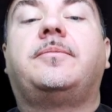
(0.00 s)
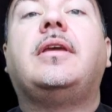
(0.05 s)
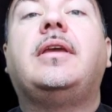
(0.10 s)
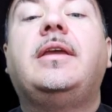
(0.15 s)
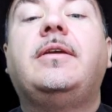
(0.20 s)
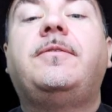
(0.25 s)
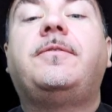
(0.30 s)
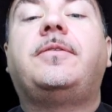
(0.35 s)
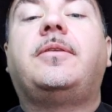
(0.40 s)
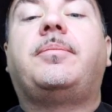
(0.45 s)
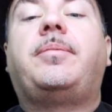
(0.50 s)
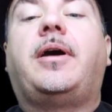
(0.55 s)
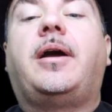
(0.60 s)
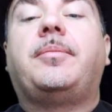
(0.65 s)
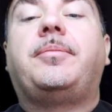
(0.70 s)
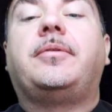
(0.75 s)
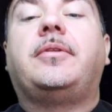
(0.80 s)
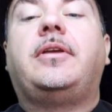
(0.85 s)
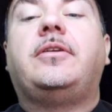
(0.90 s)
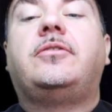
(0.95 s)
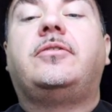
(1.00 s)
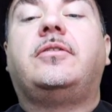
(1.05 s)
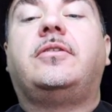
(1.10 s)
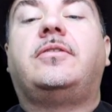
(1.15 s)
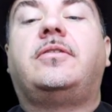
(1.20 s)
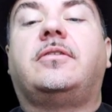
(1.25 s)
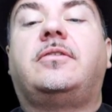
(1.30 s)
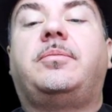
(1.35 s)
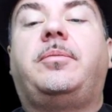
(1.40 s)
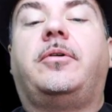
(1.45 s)
If the population
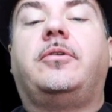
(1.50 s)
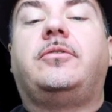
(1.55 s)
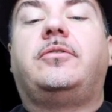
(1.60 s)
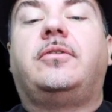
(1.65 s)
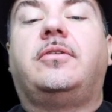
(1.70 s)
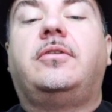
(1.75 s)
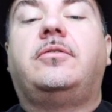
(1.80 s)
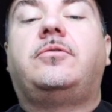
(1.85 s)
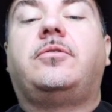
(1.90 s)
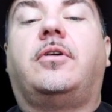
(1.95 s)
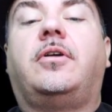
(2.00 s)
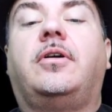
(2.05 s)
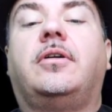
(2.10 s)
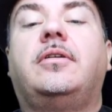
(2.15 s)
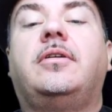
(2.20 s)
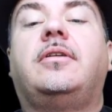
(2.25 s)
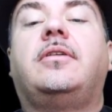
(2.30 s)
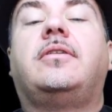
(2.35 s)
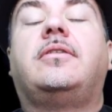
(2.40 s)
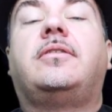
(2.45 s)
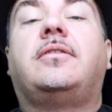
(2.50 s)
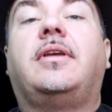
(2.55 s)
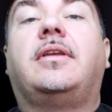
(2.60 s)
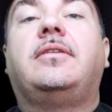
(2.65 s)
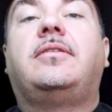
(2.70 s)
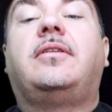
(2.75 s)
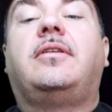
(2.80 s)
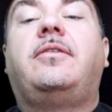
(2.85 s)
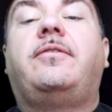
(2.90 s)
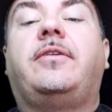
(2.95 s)
is exposed to the drug,
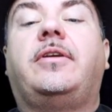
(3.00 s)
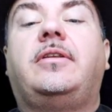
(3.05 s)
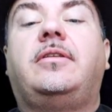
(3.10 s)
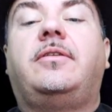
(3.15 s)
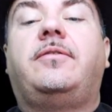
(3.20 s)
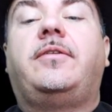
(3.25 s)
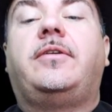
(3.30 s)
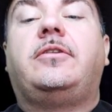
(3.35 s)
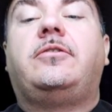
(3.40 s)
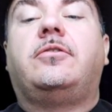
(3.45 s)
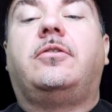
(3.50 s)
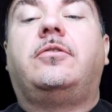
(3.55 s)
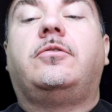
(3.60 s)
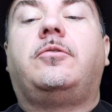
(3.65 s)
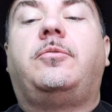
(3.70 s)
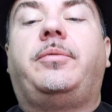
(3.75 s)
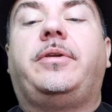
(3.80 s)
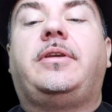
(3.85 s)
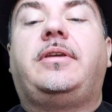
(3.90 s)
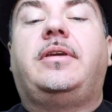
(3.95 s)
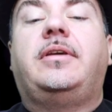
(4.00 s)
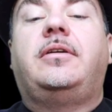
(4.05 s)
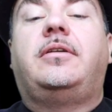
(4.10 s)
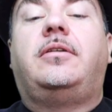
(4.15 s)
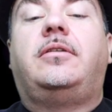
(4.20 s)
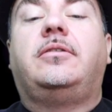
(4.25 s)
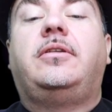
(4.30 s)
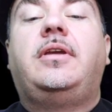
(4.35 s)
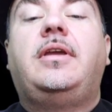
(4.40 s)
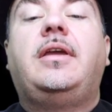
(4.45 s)
sensitive individuals will be
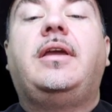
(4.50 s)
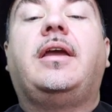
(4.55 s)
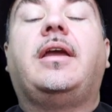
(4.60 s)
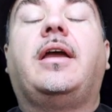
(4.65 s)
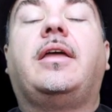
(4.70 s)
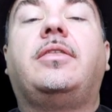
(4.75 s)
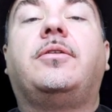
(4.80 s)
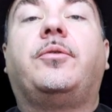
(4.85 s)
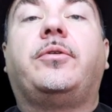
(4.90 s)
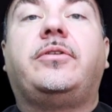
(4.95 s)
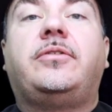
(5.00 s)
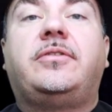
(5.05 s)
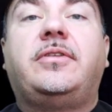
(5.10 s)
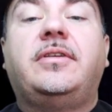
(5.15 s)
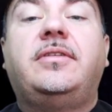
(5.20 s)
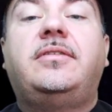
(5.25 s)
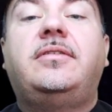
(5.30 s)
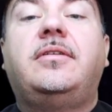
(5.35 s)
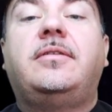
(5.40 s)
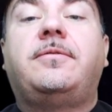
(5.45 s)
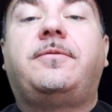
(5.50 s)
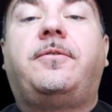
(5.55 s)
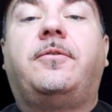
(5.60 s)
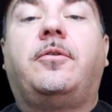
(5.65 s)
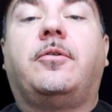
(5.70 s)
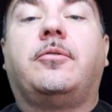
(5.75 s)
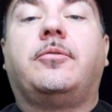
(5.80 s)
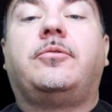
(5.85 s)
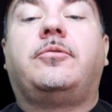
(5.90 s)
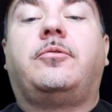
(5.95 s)
killed and the resistant
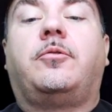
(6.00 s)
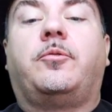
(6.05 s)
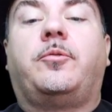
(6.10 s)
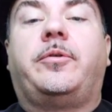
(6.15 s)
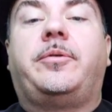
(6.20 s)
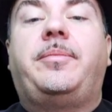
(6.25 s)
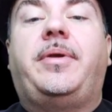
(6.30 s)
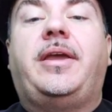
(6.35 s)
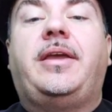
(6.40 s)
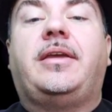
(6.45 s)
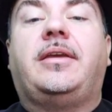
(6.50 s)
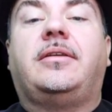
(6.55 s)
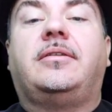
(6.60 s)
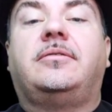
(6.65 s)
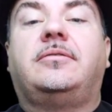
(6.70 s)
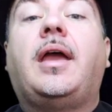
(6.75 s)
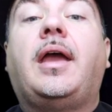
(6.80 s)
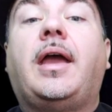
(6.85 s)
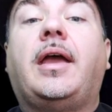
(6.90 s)
forms will remain.